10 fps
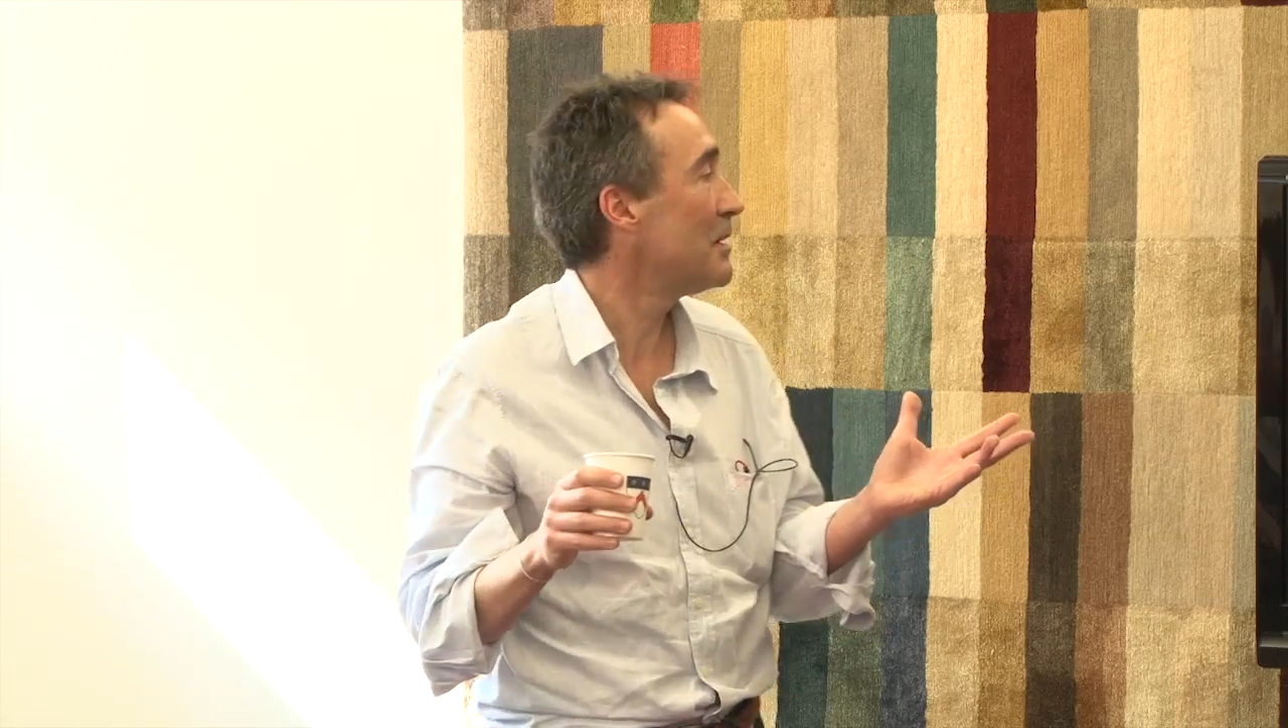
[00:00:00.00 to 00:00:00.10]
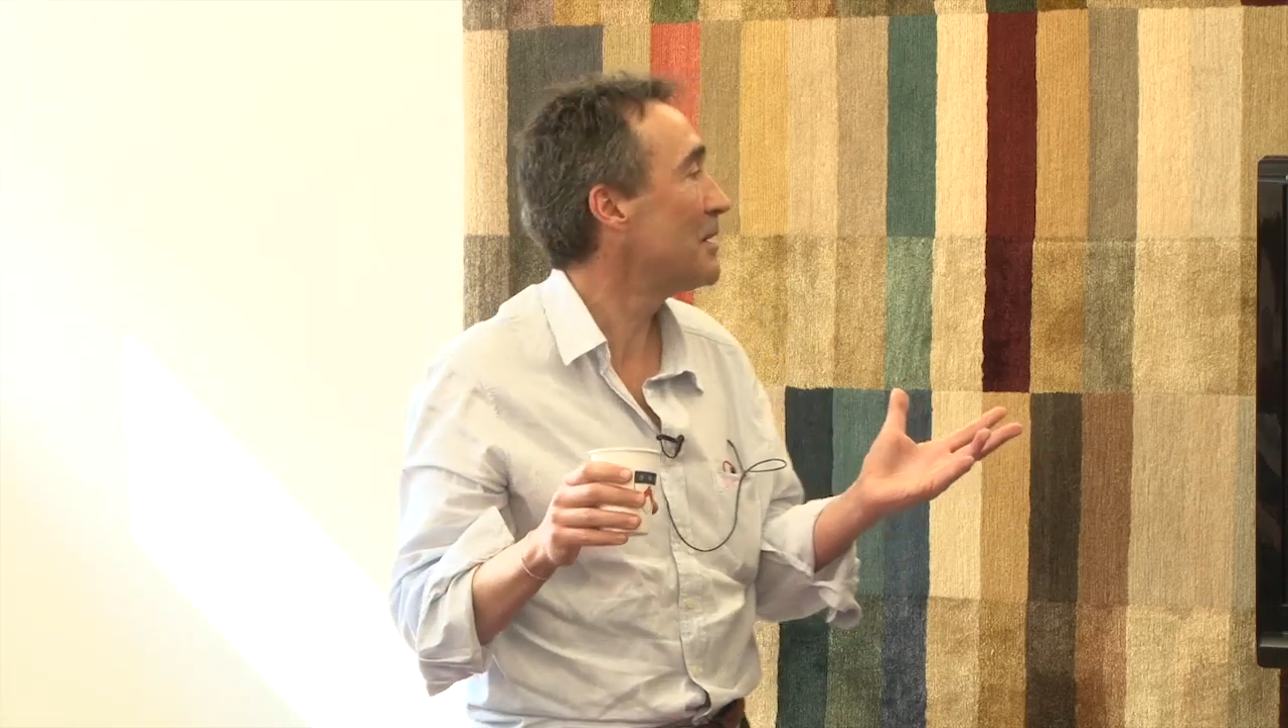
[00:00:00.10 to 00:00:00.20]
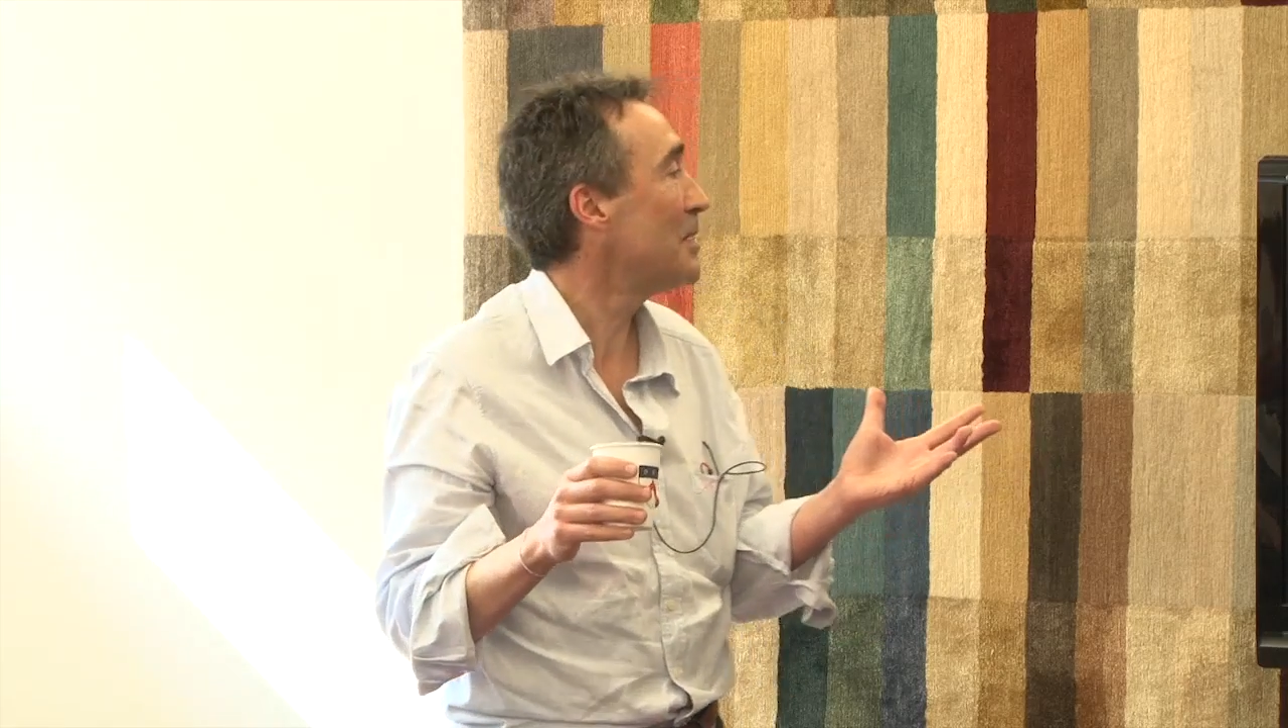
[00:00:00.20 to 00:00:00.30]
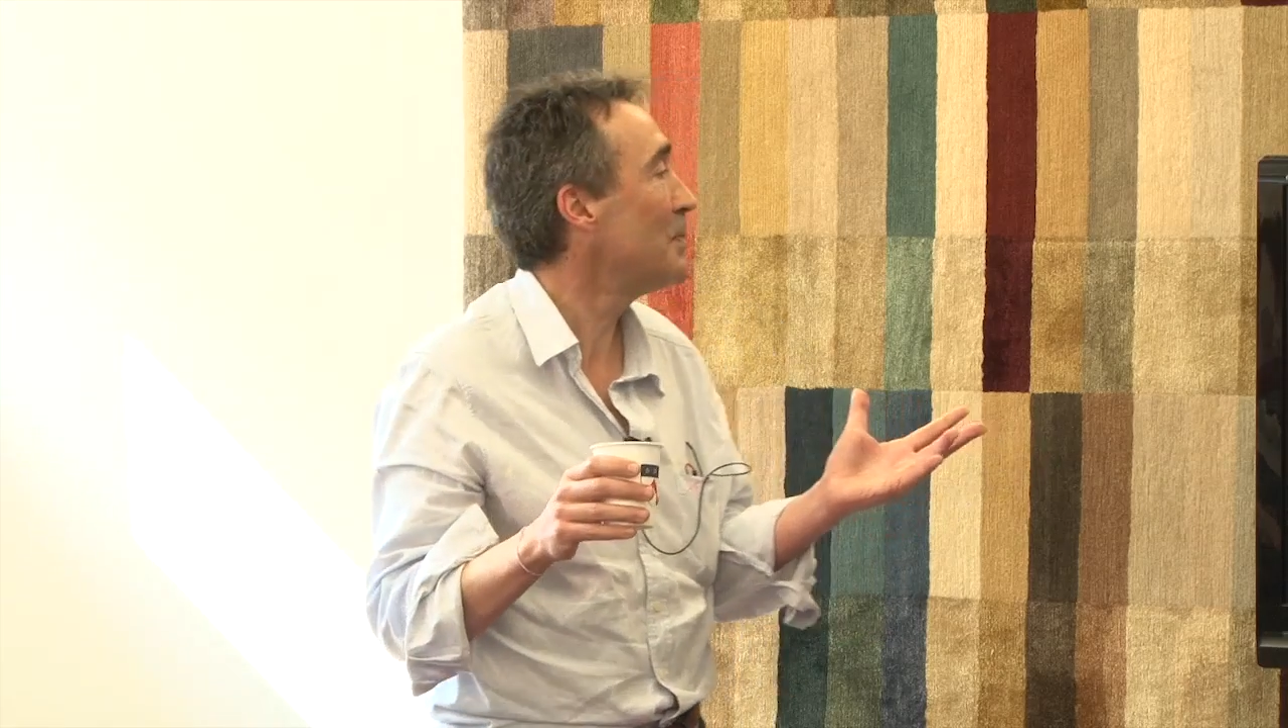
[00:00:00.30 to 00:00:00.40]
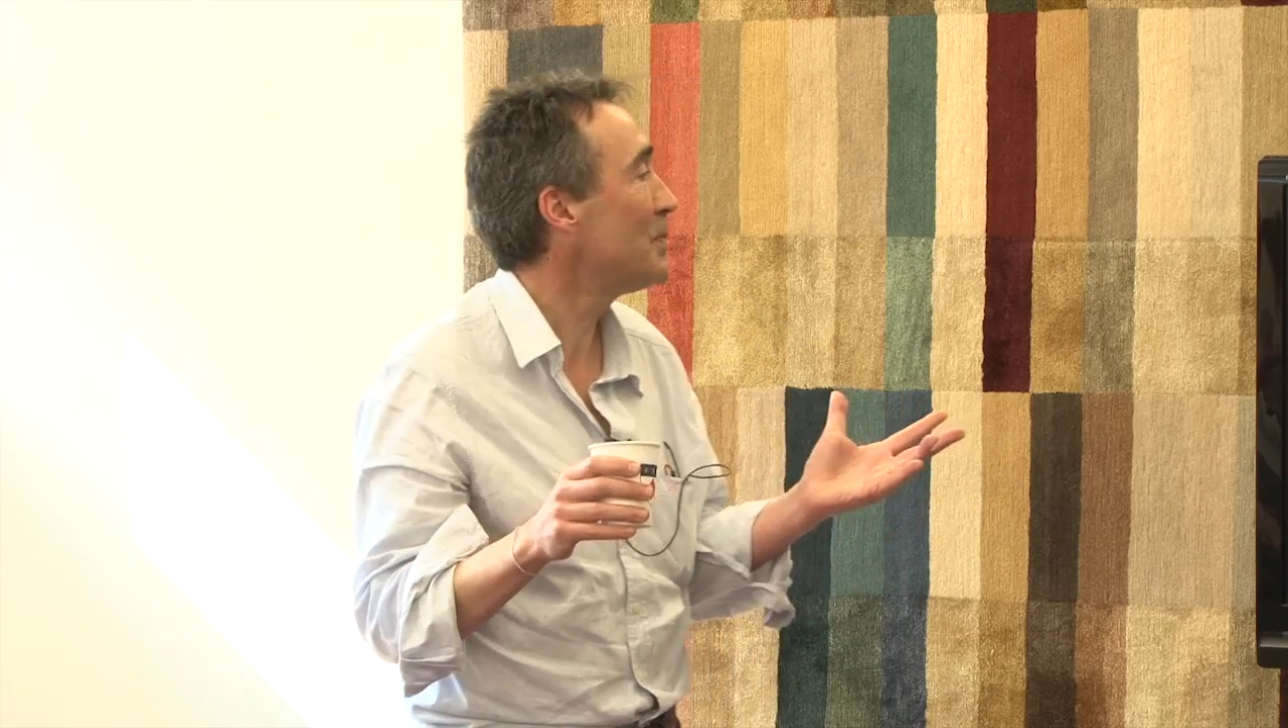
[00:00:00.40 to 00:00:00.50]

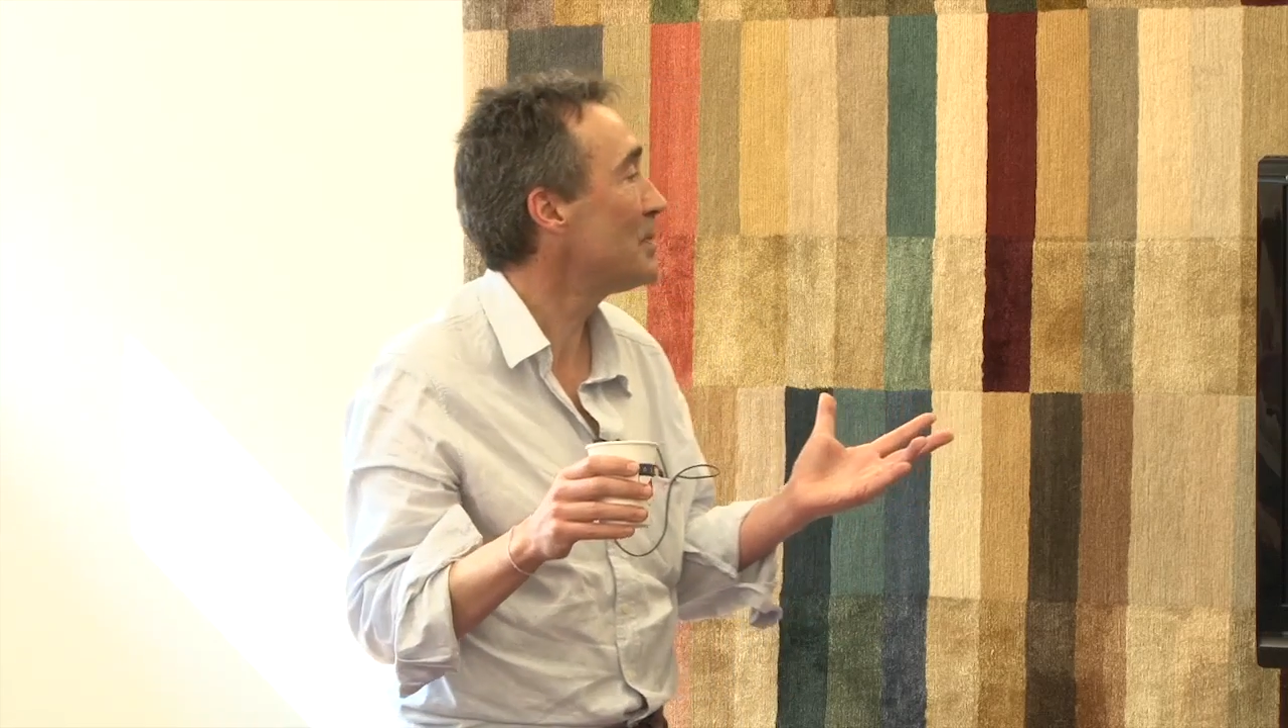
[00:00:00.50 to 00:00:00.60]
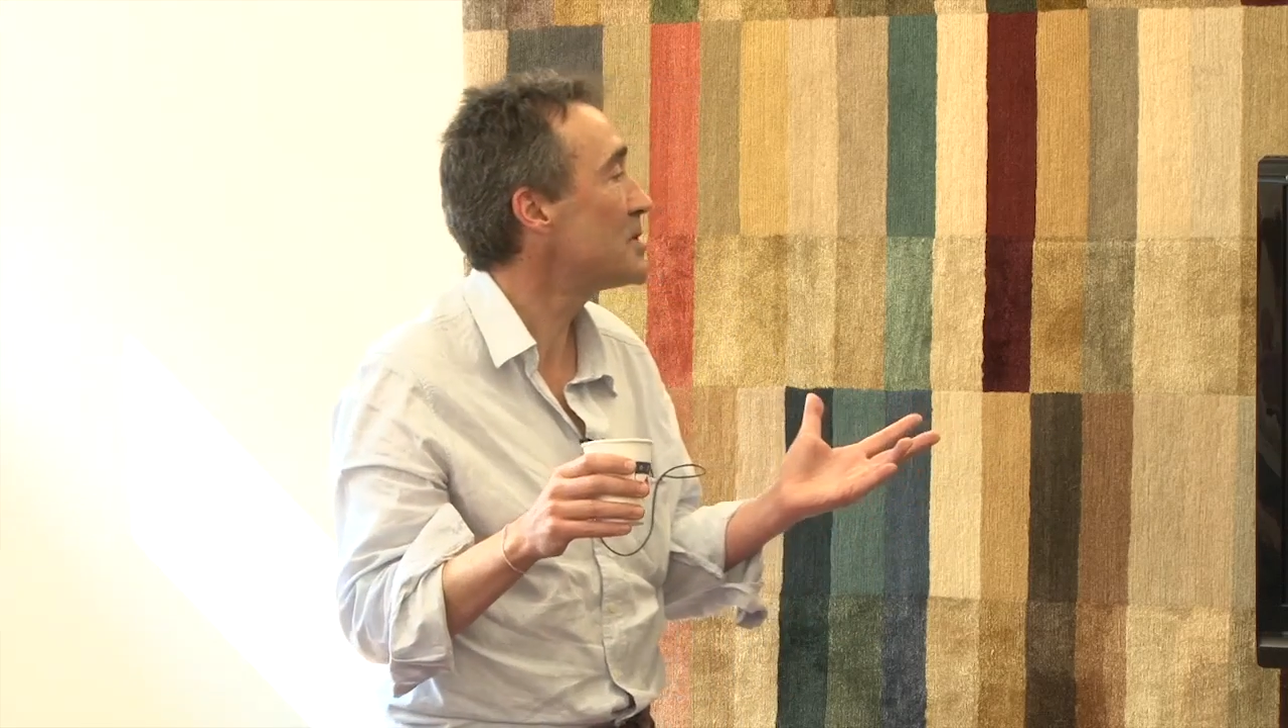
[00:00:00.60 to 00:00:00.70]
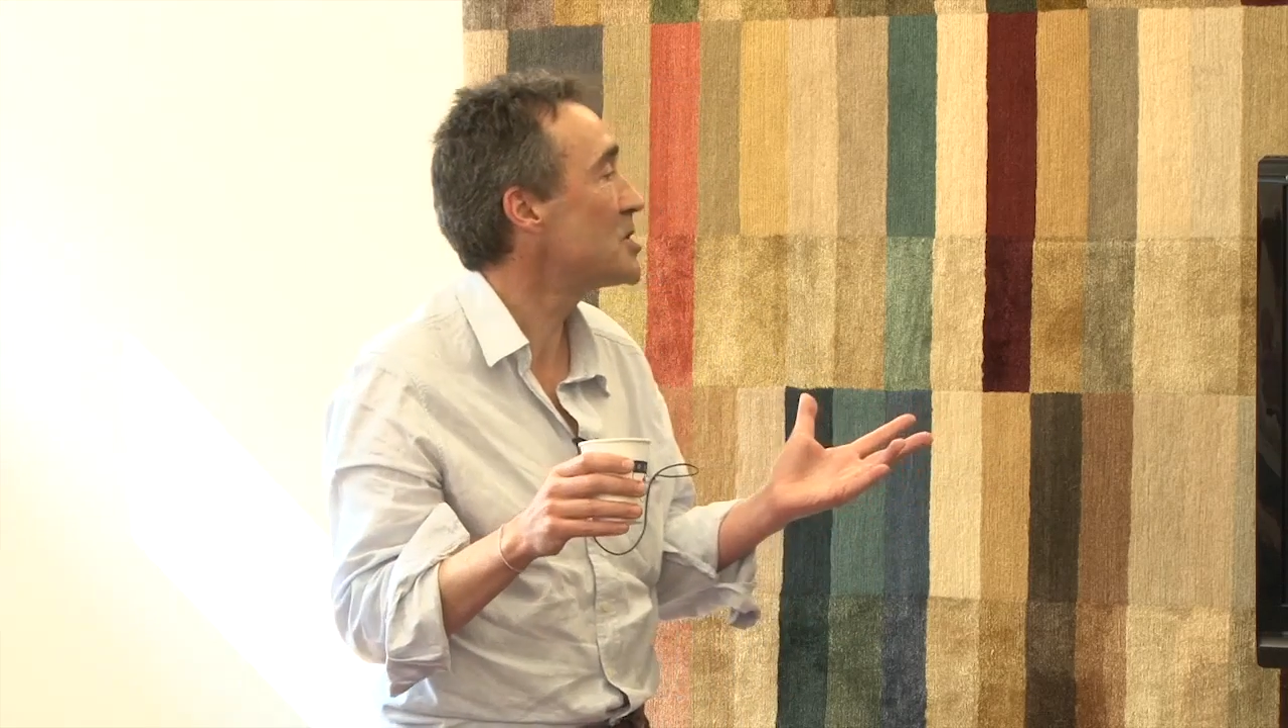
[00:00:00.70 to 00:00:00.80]
Um,